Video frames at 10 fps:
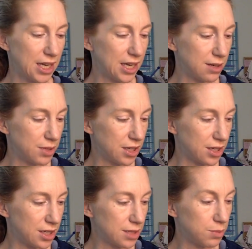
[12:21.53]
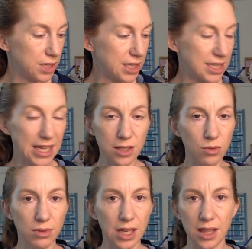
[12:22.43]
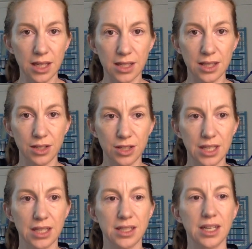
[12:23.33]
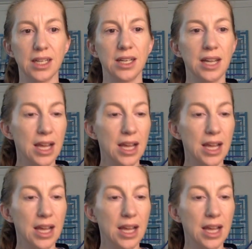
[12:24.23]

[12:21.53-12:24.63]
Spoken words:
I got to be honest, because I don't like things that are skin tight.